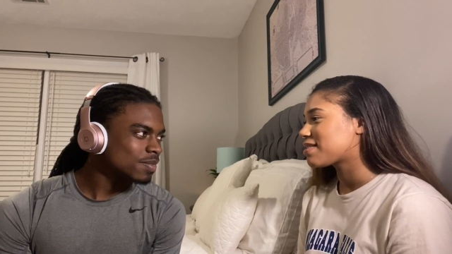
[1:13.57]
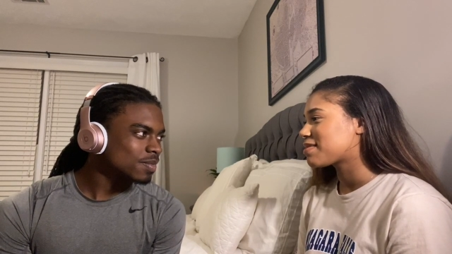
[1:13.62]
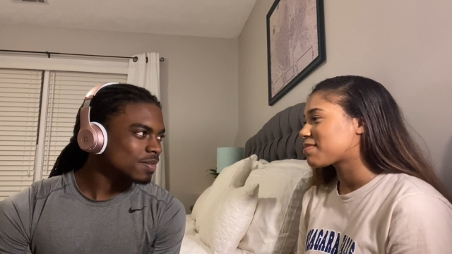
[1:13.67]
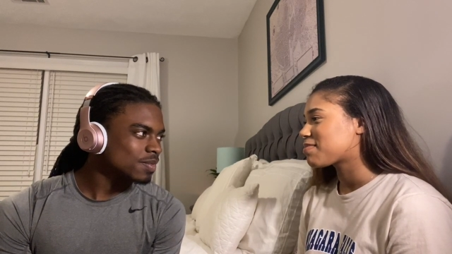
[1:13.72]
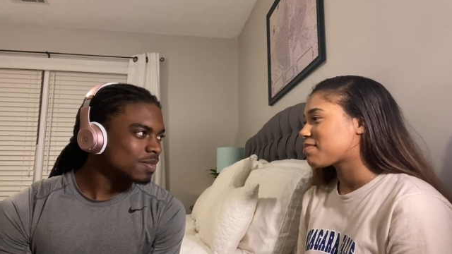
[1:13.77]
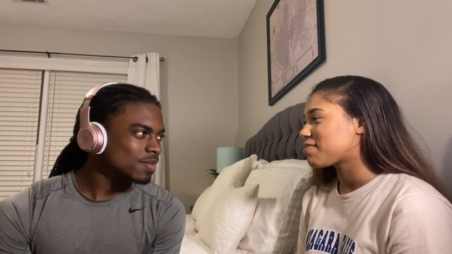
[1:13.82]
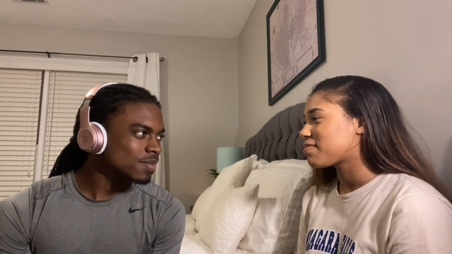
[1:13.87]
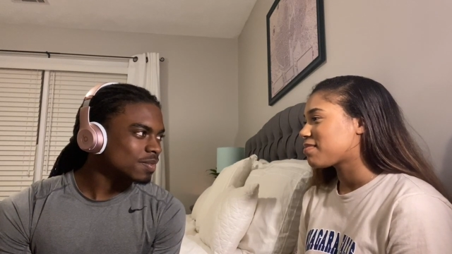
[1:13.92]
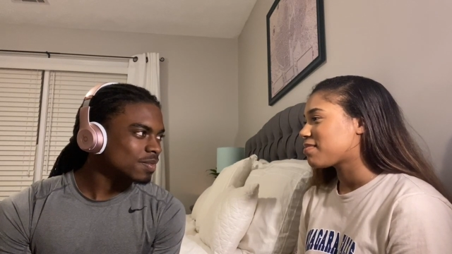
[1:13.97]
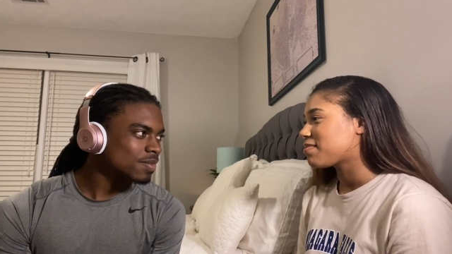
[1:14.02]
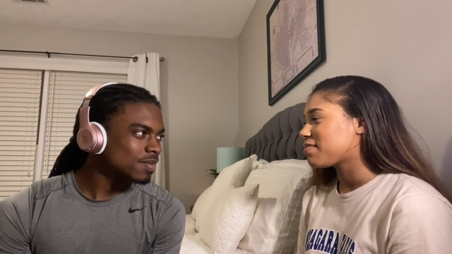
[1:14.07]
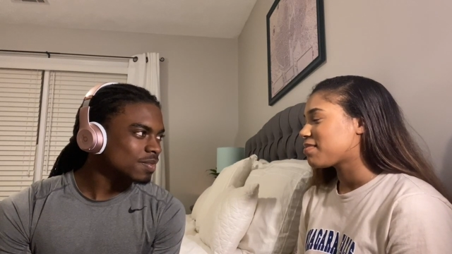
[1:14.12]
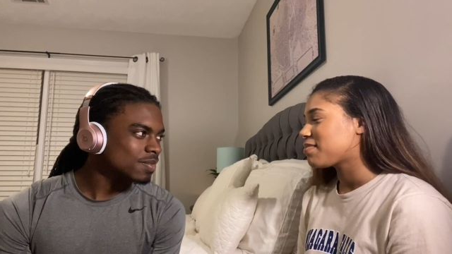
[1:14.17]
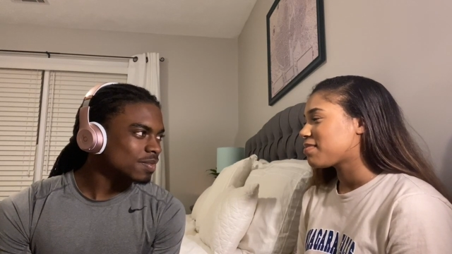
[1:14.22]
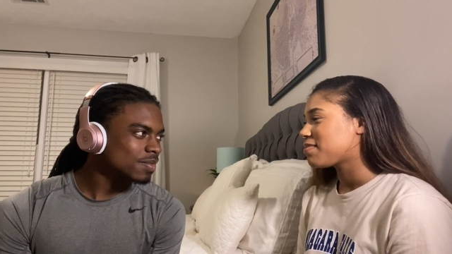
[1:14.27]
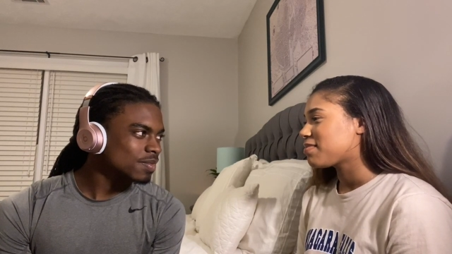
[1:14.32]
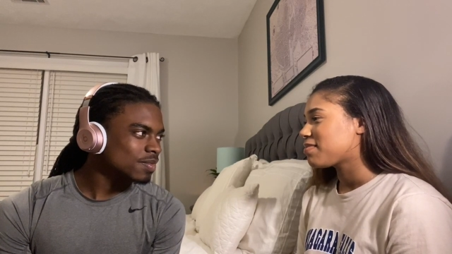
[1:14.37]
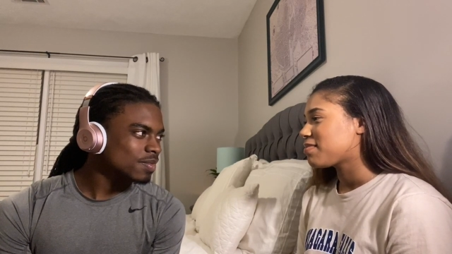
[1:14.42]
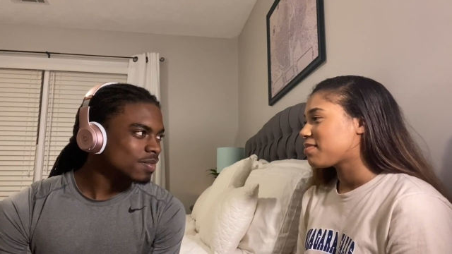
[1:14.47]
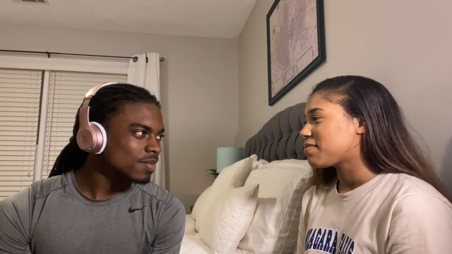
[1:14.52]

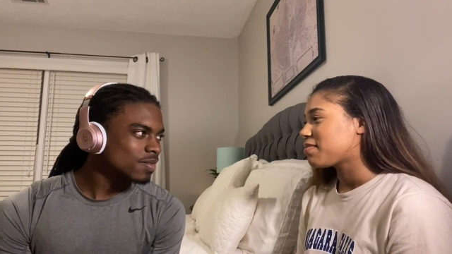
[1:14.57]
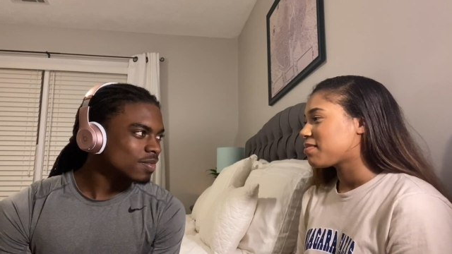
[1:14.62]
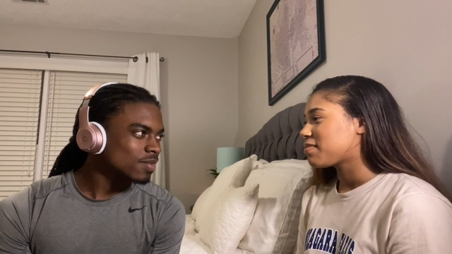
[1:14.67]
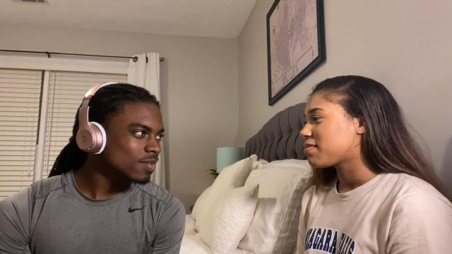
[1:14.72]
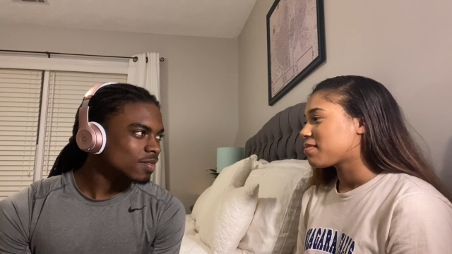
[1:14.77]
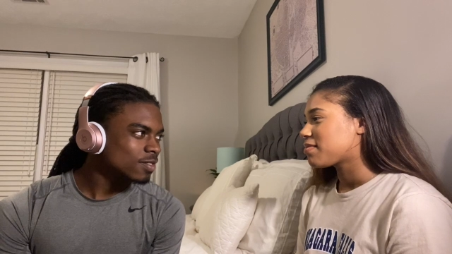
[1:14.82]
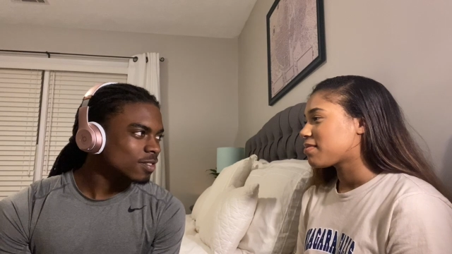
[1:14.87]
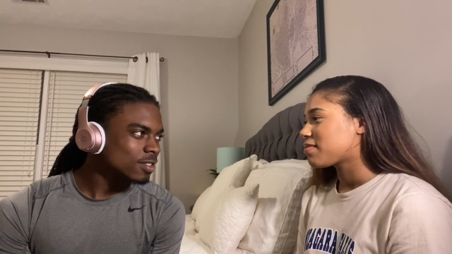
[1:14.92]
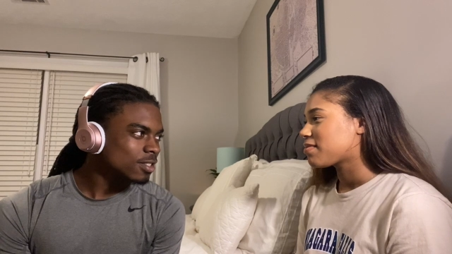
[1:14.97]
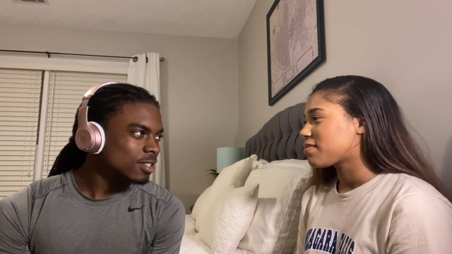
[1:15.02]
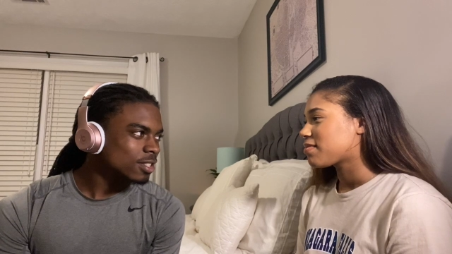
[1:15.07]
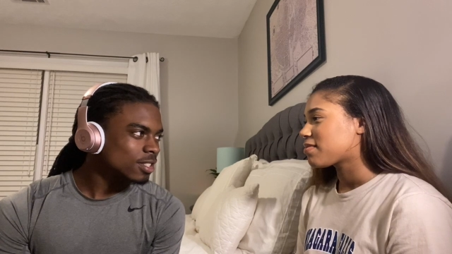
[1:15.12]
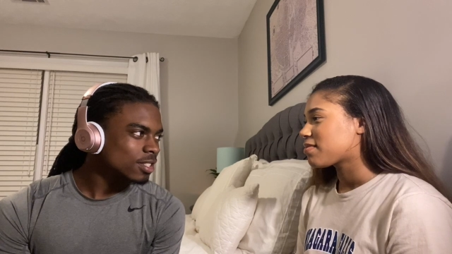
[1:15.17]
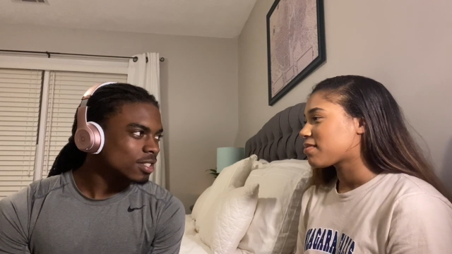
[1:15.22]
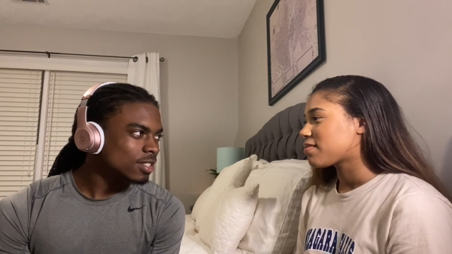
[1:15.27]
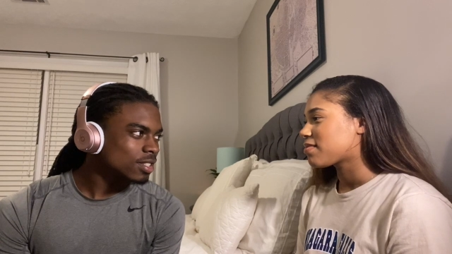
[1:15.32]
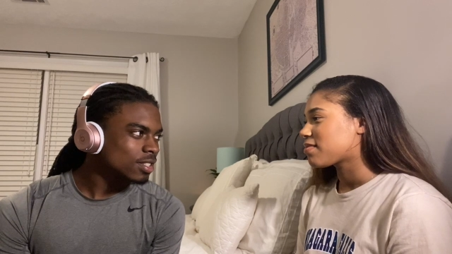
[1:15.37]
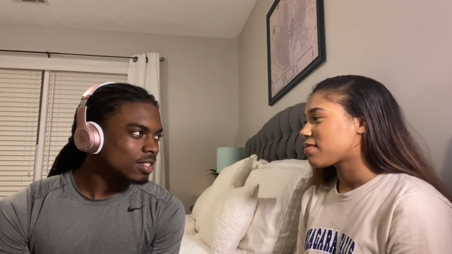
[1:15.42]
(no one is talking)